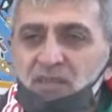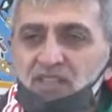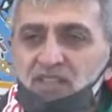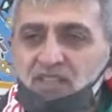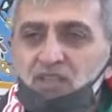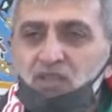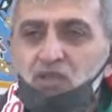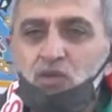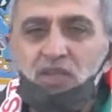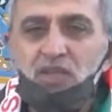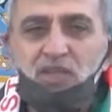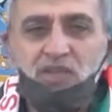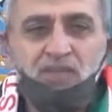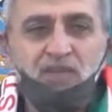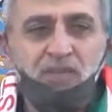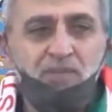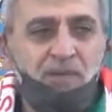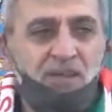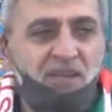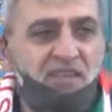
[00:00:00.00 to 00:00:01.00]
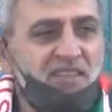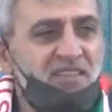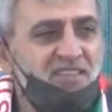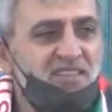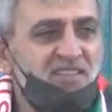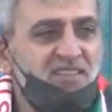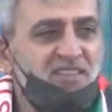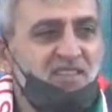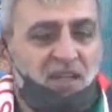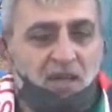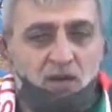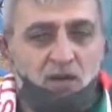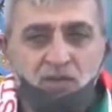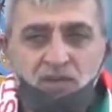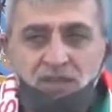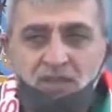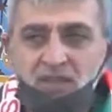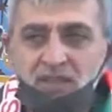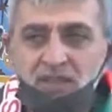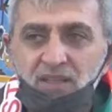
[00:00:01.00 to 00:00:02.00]
message to every brother and sister
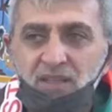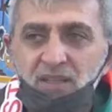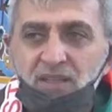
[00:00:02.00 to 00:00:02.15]
out there.